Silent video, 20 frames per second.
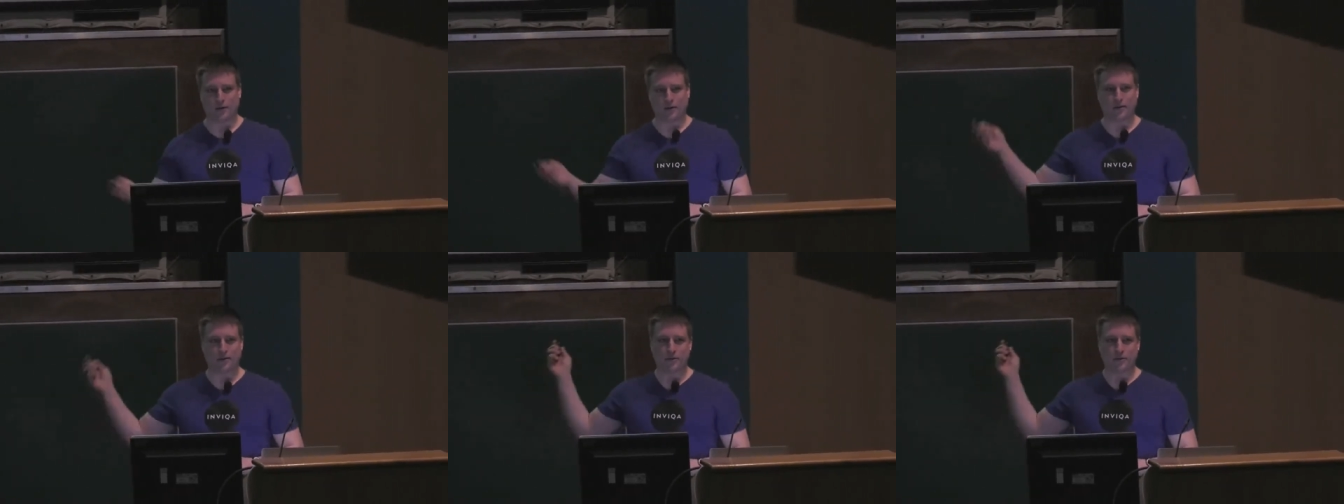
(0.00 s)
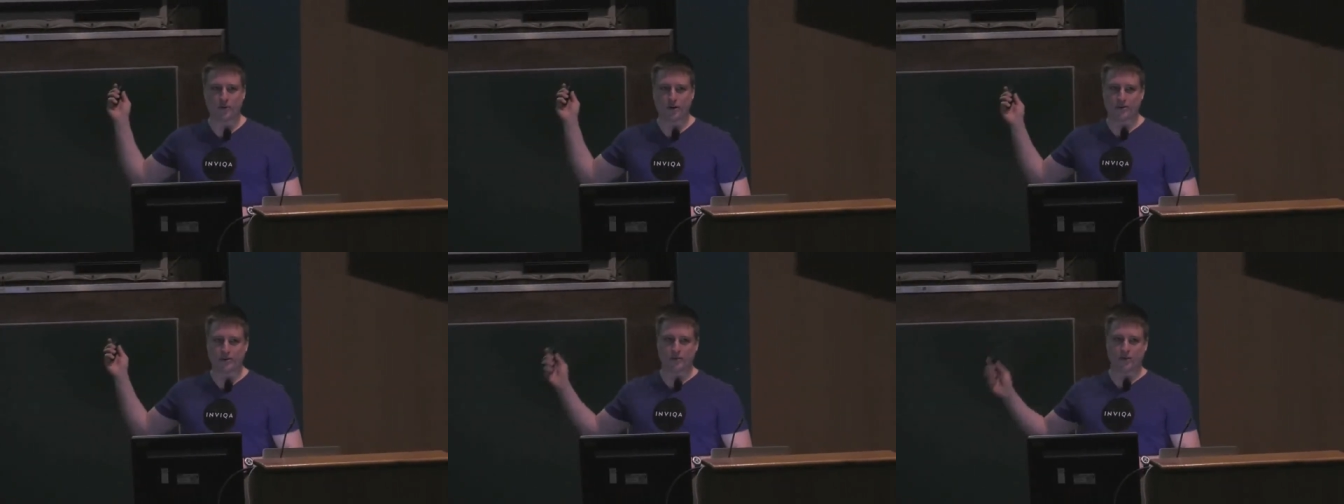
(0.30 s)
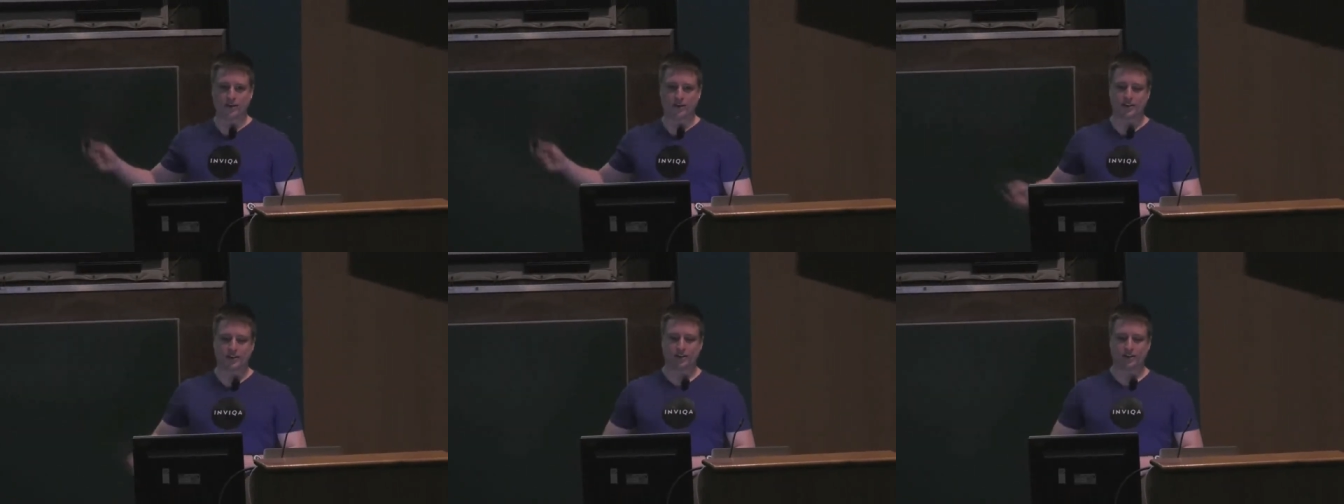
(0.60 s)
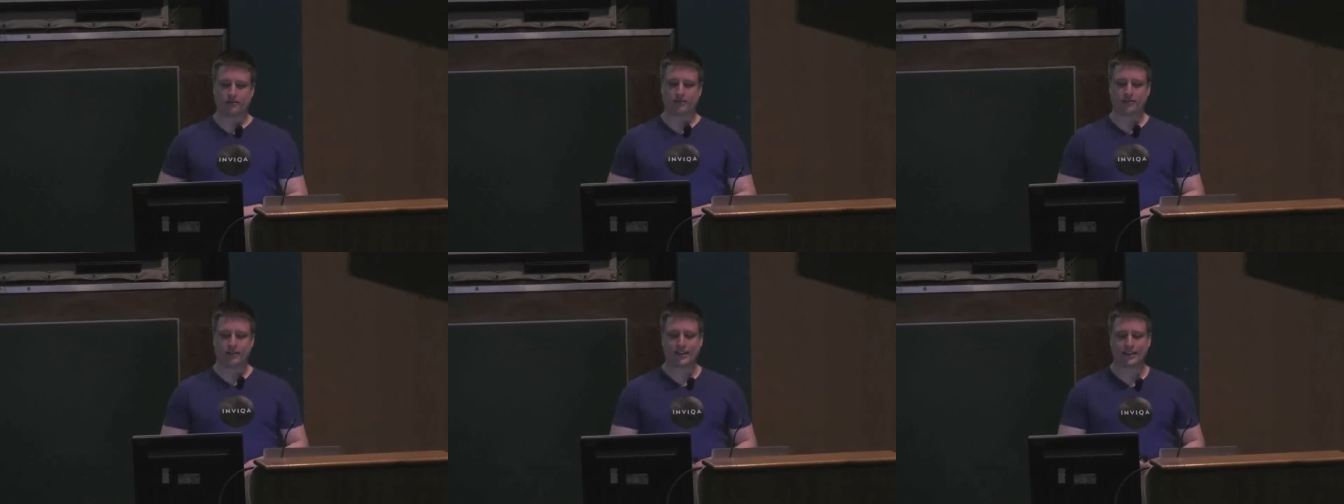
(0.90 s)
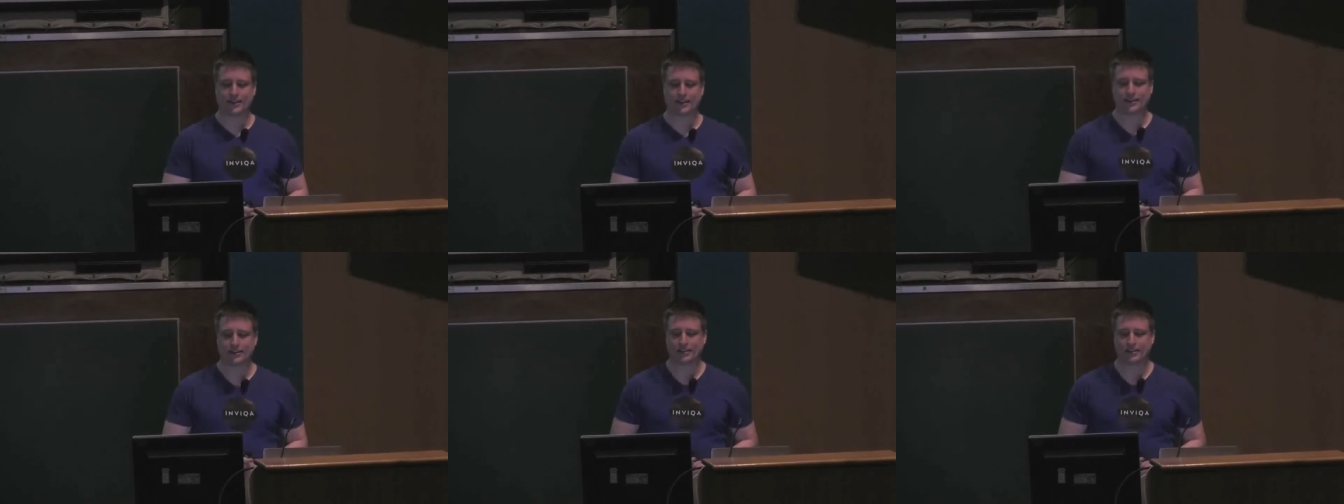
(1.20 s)
on the whiteboard it's hopefully
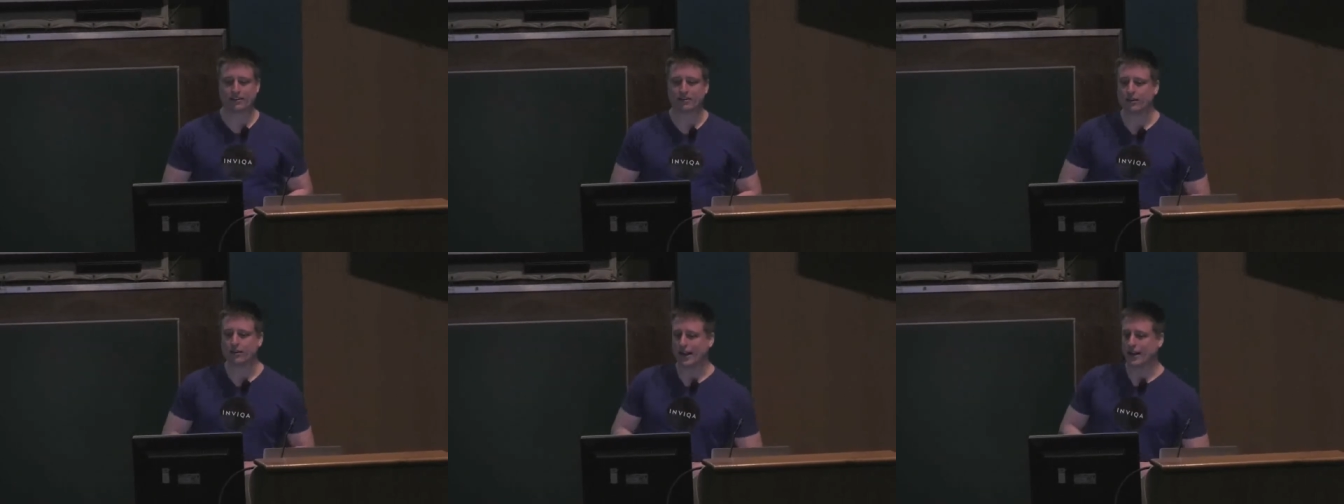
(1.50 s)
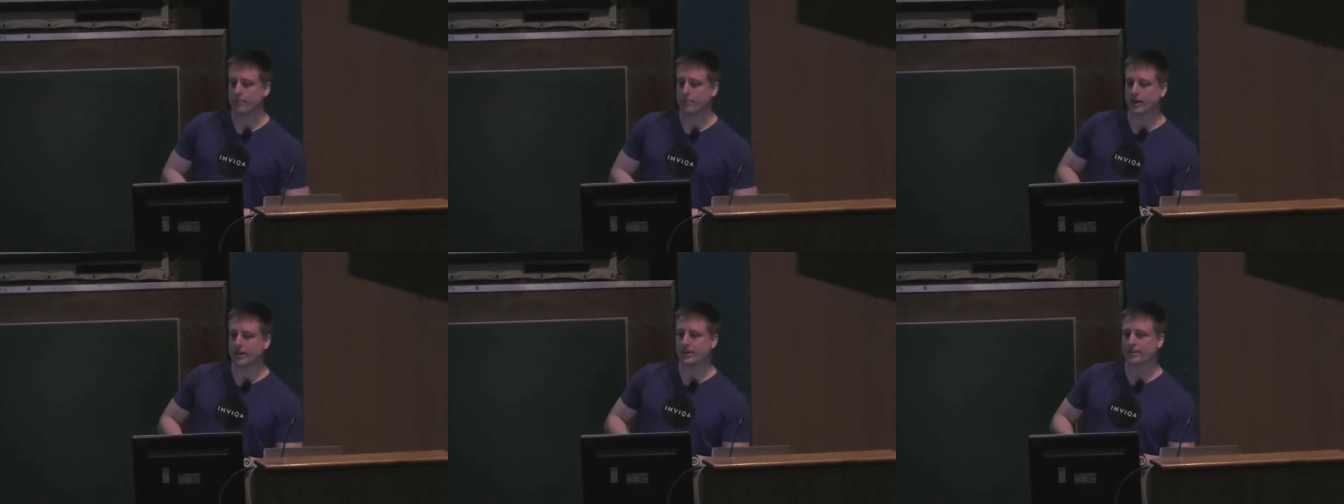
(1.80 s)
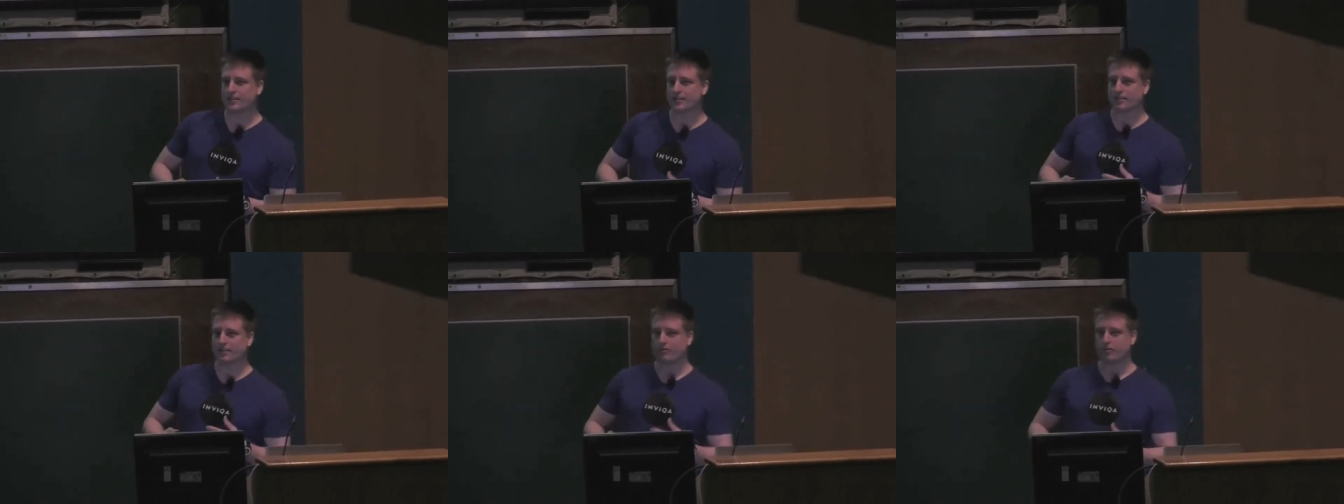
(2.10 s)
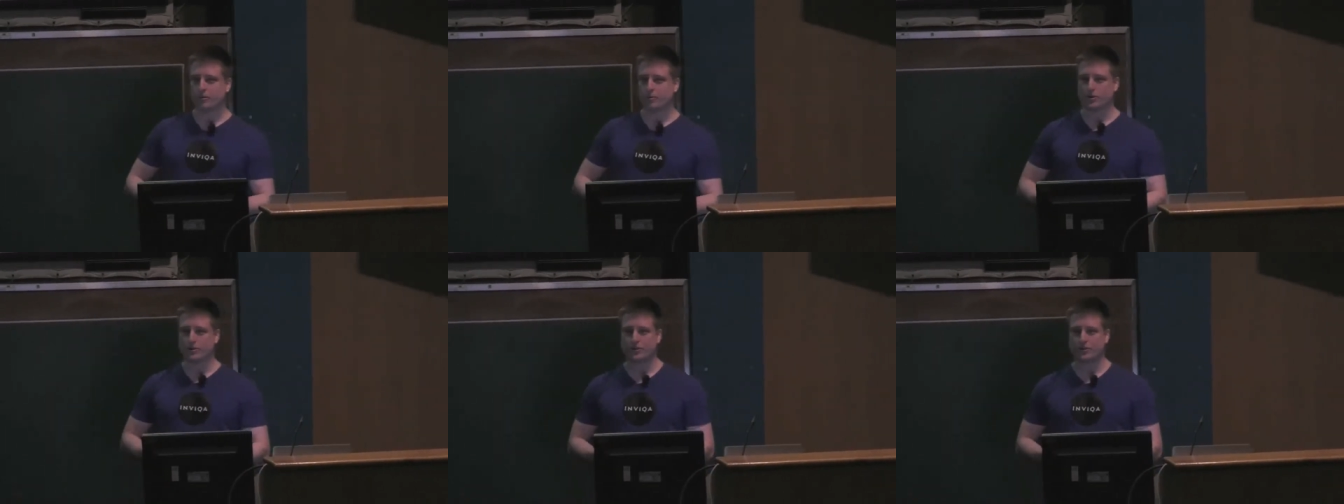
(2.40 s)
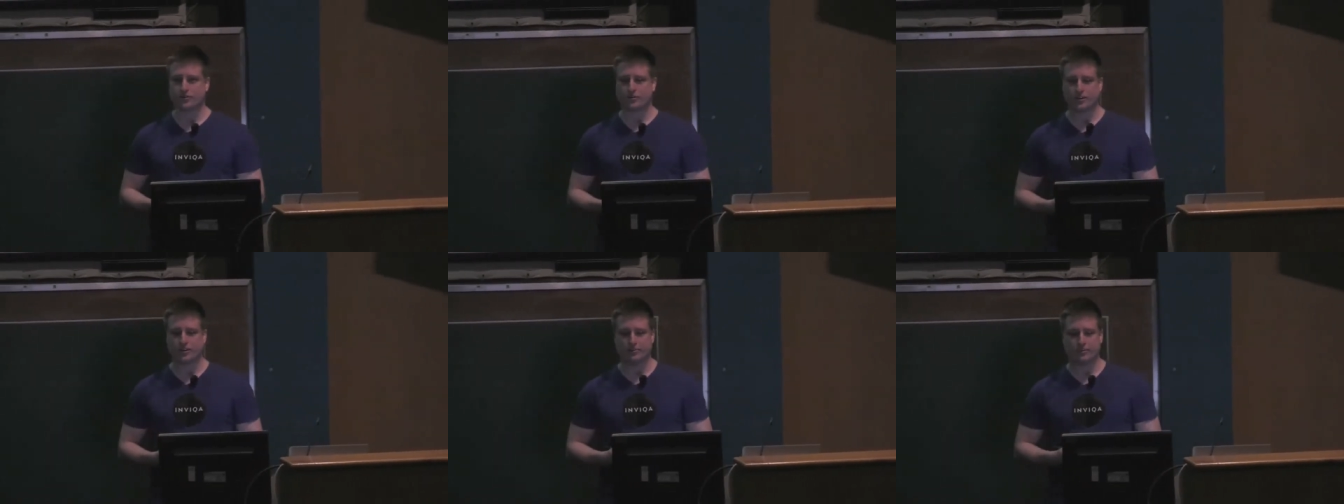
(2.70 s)
nice and clear because the
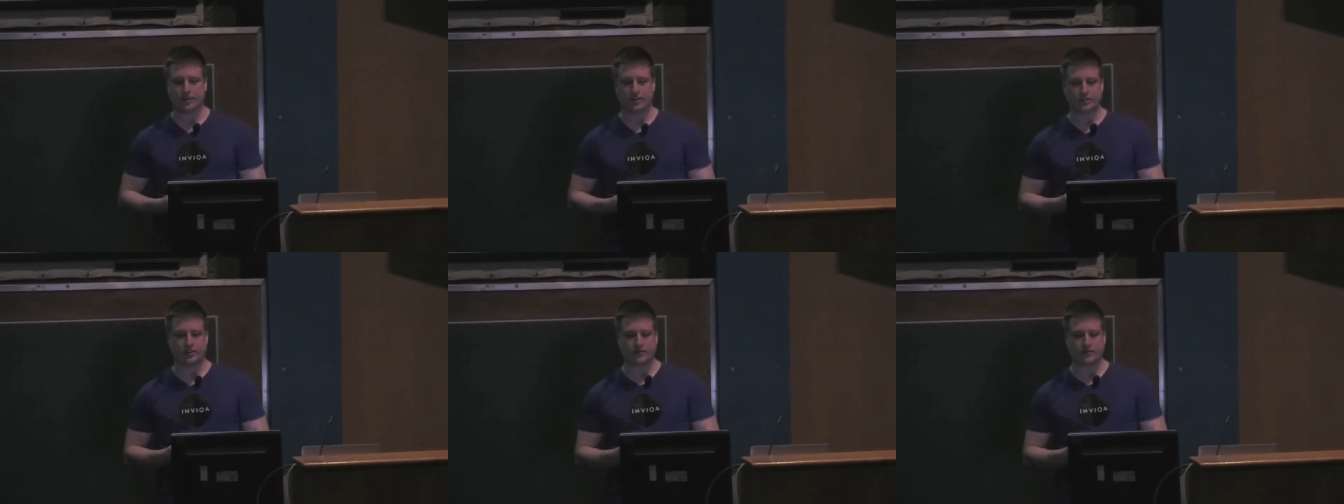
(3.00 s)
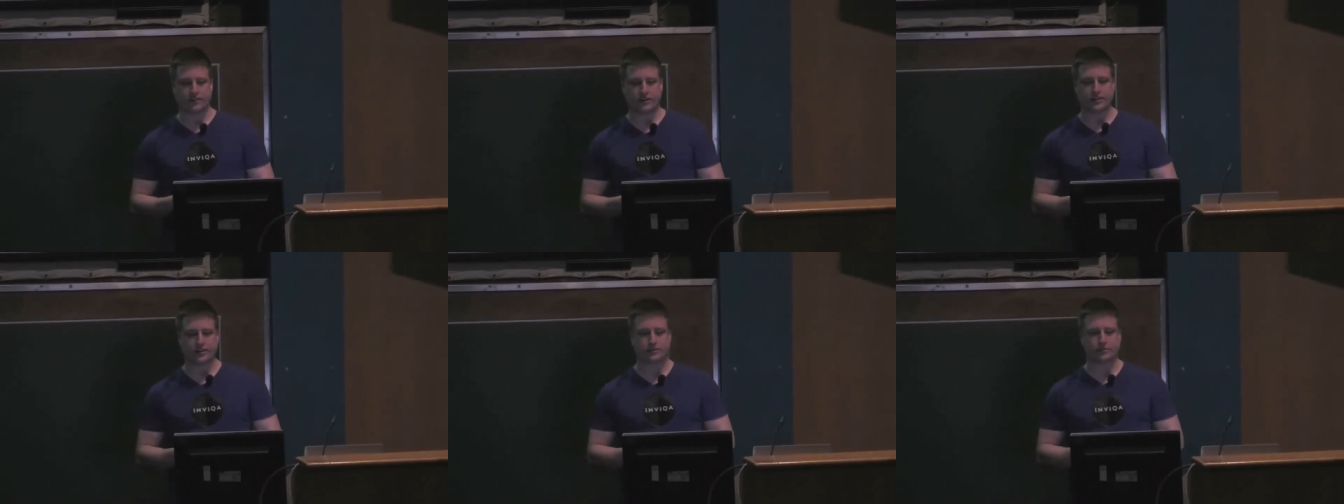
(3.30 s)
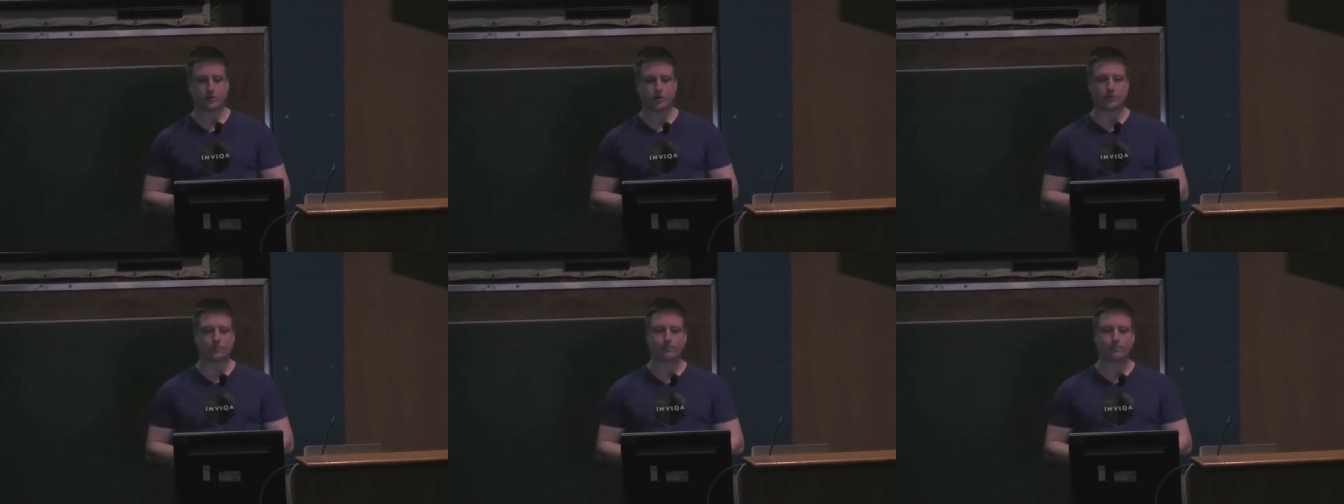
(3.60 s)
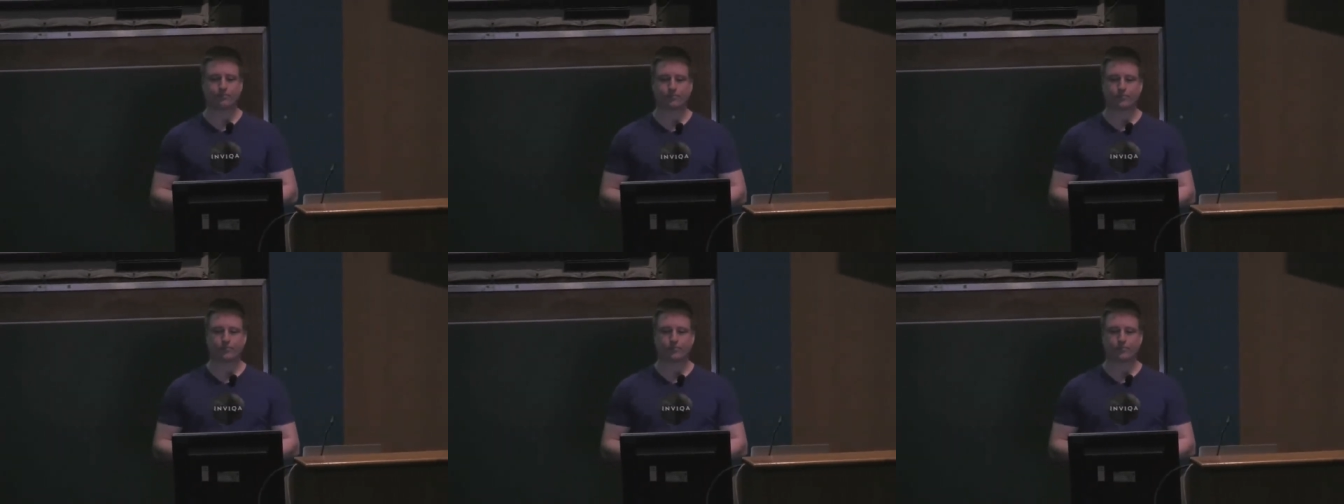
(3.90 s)
repository is mercifully small.